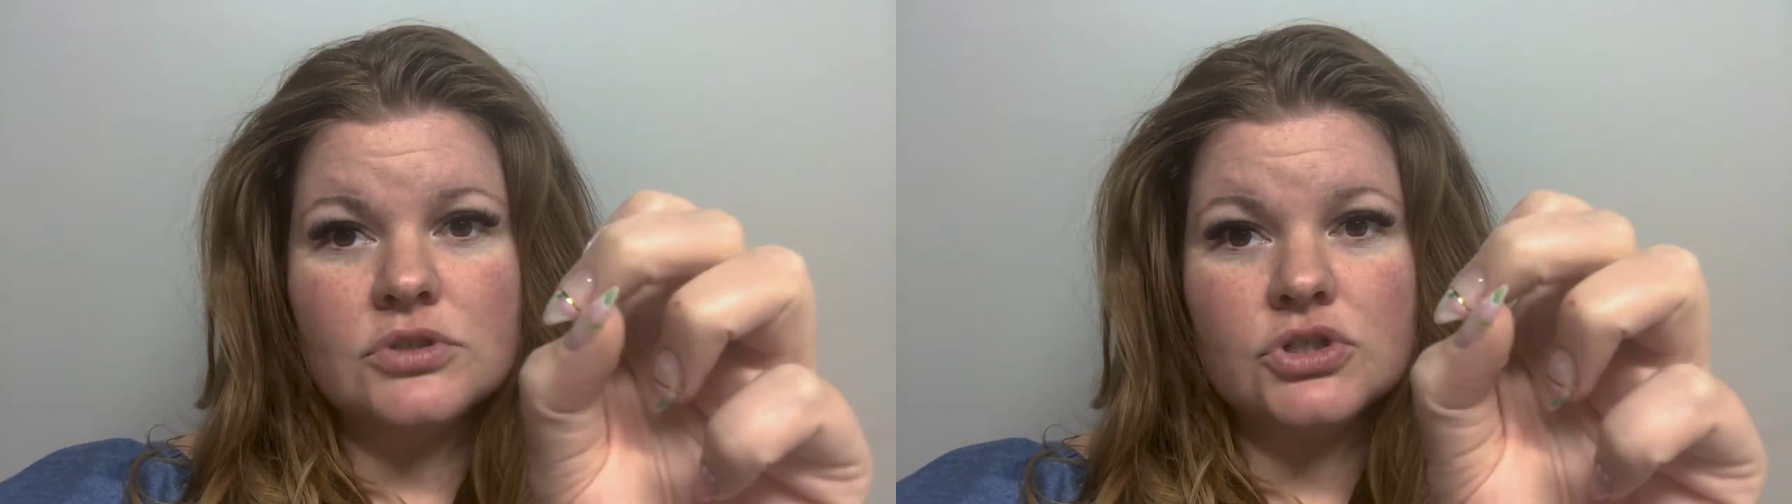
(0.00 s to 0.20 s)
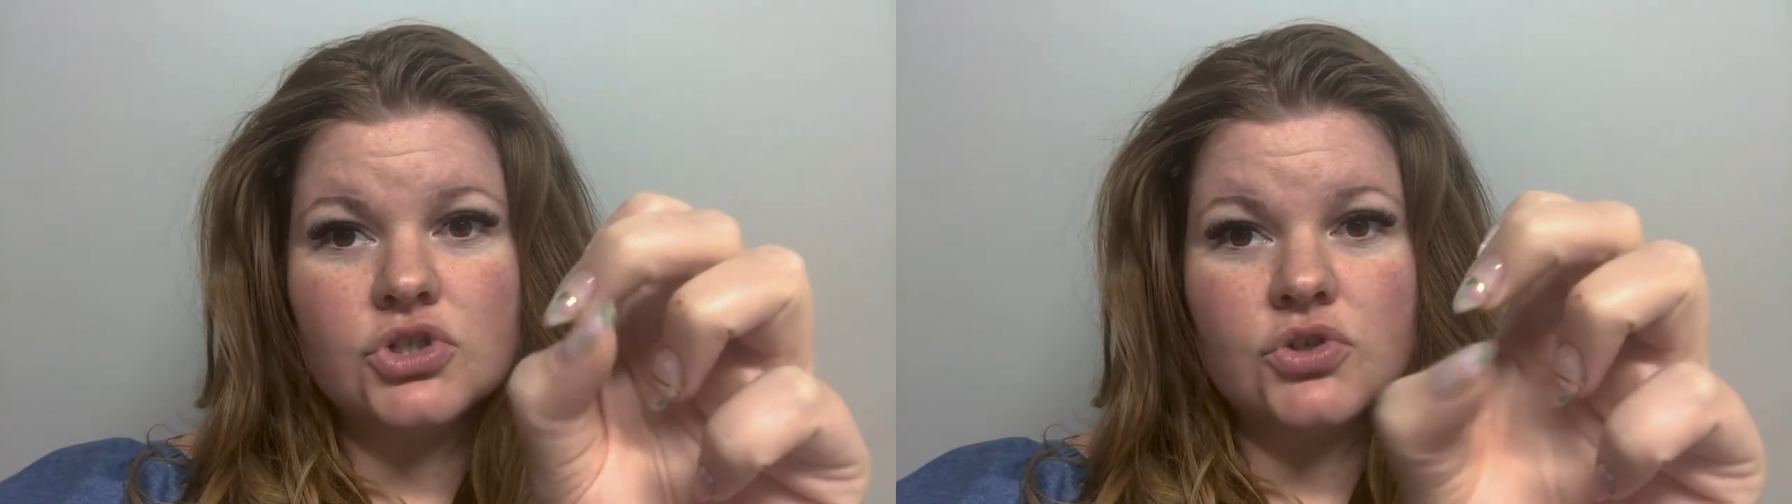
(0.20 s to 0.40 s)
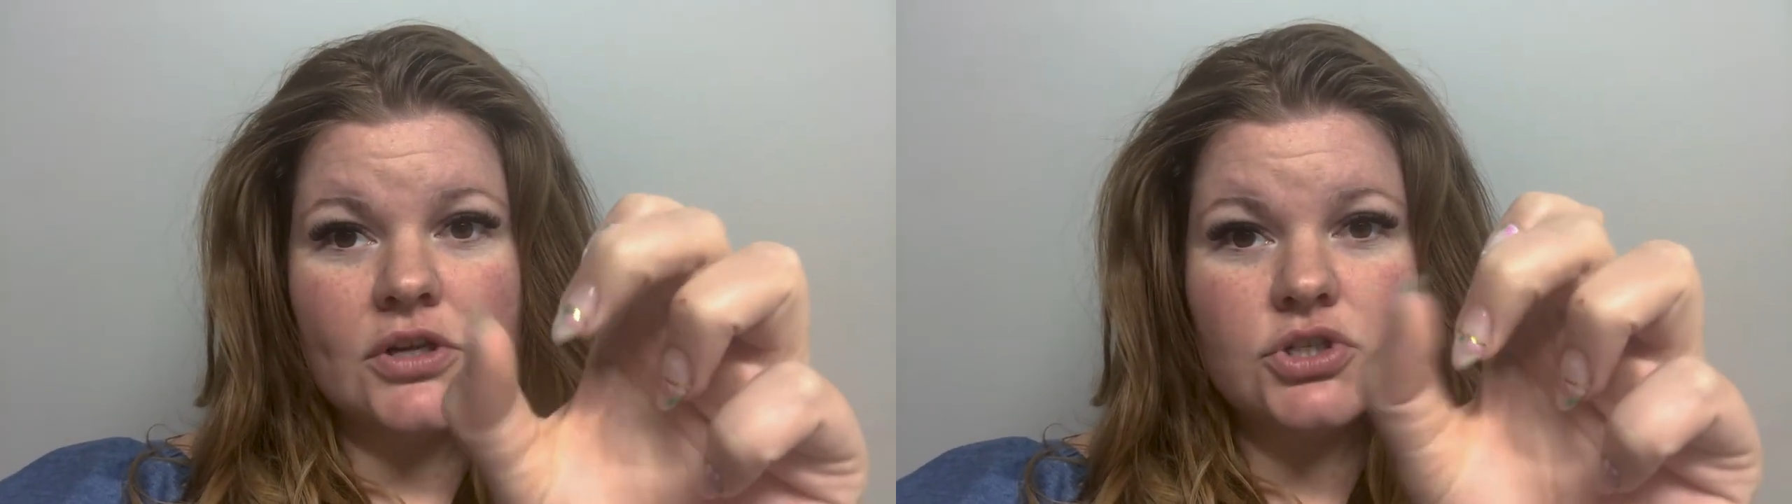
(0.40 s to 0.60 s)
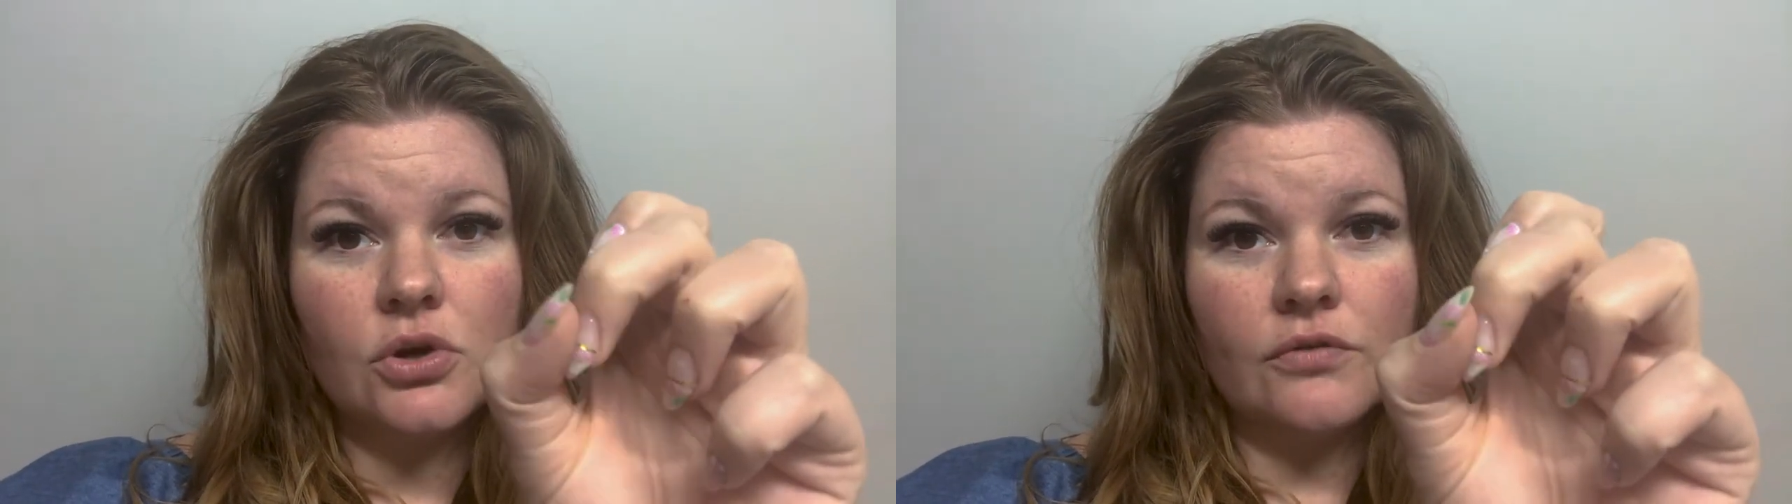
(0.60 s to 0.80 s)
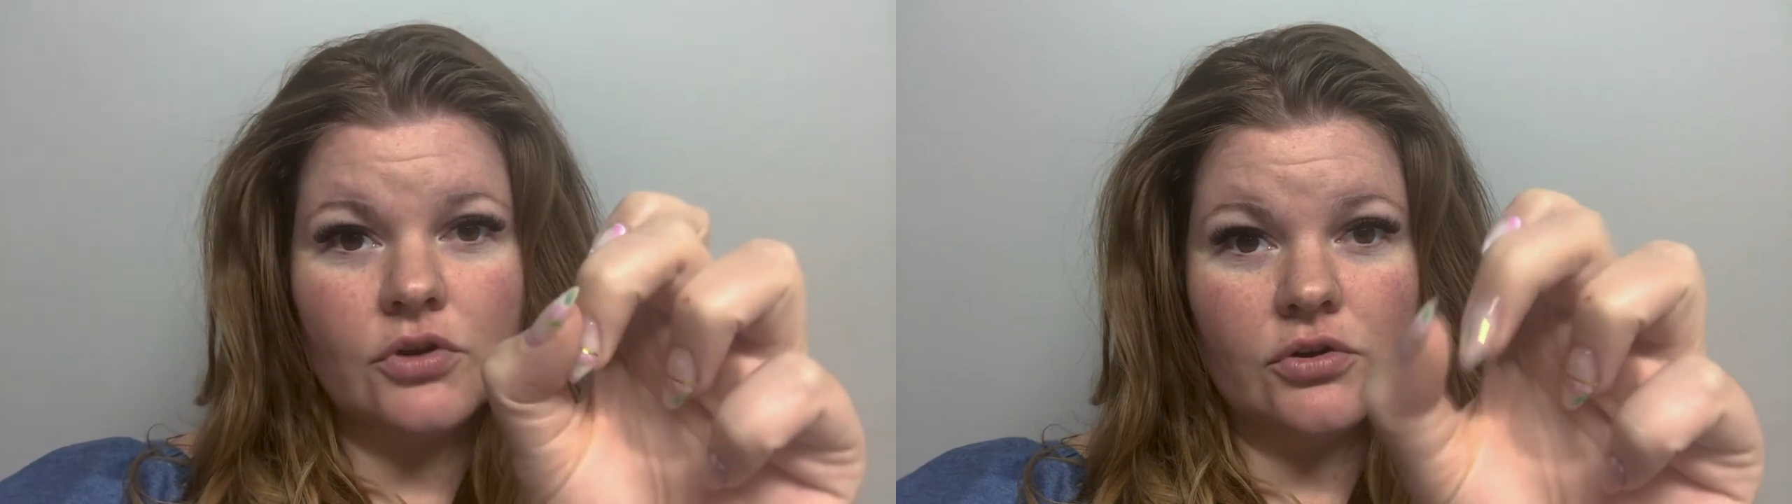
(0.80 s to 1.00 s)
to stretch it
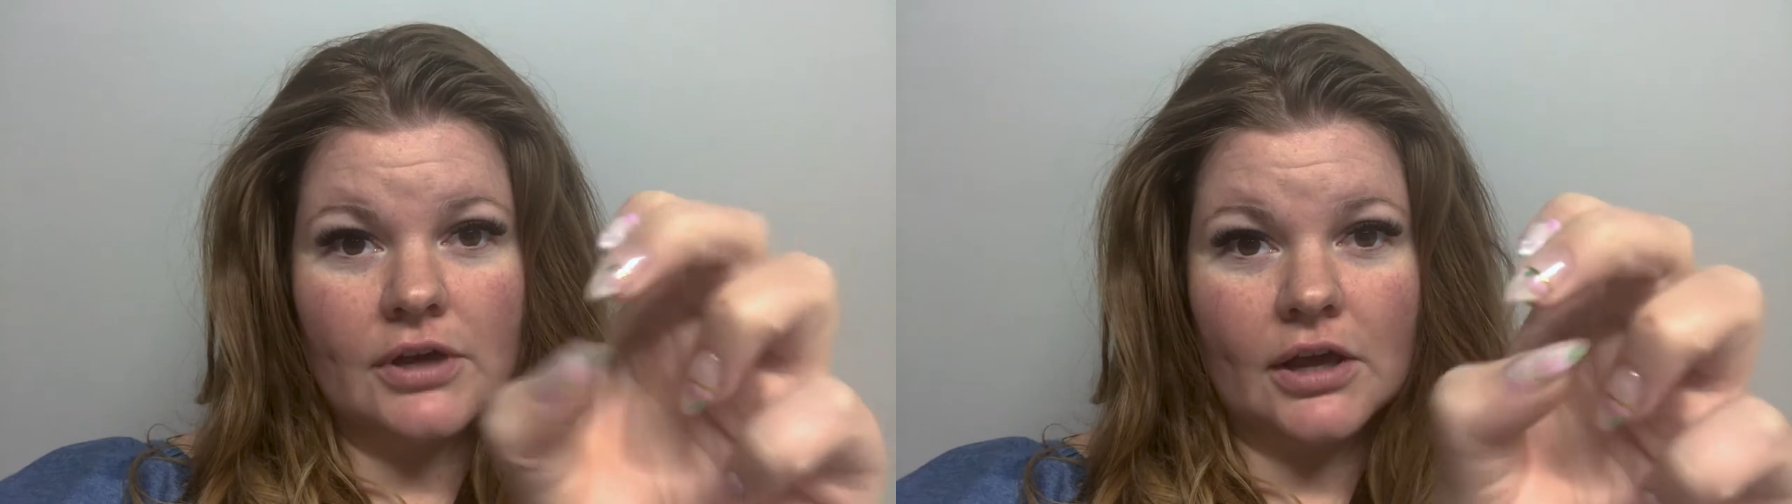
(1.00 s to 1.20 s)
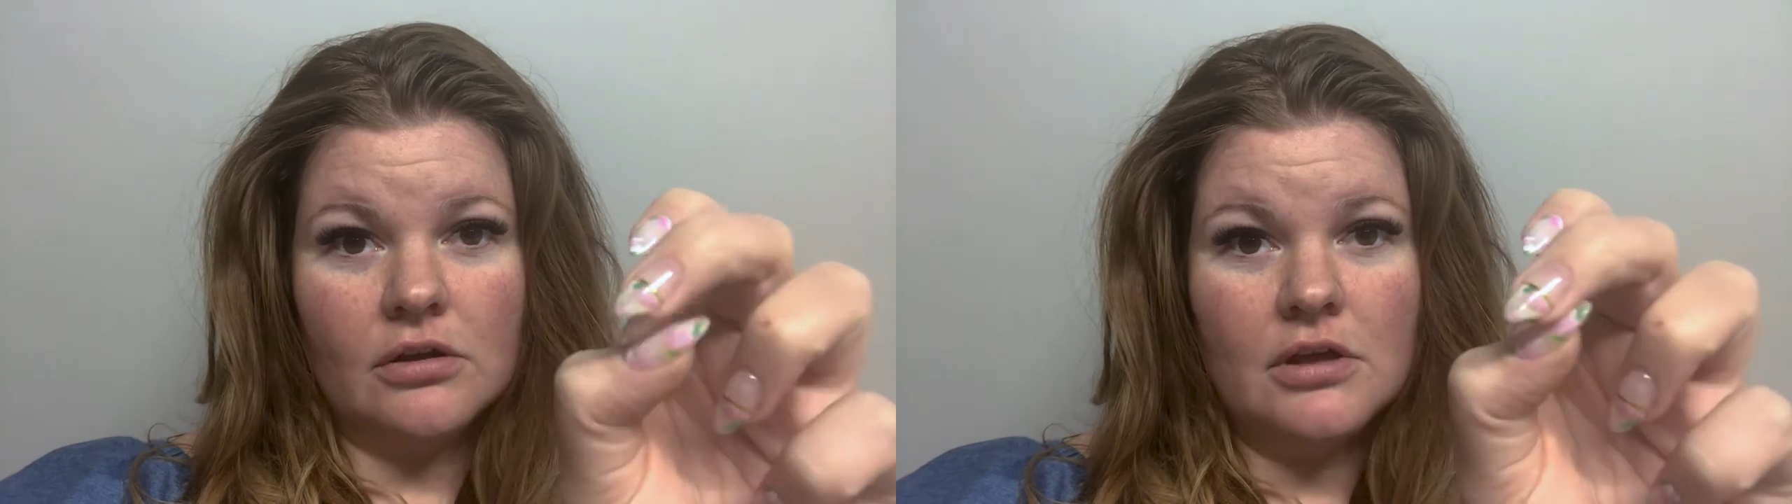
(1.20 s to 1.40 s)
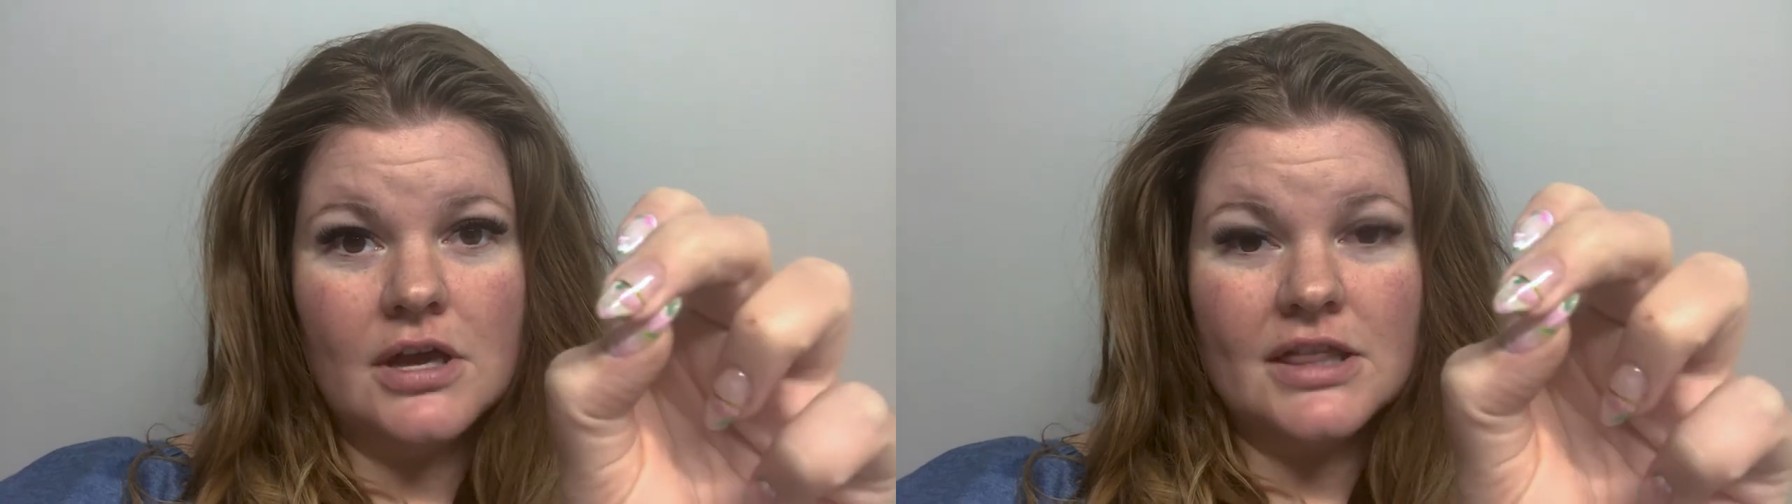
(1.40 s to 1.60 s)
over your nail.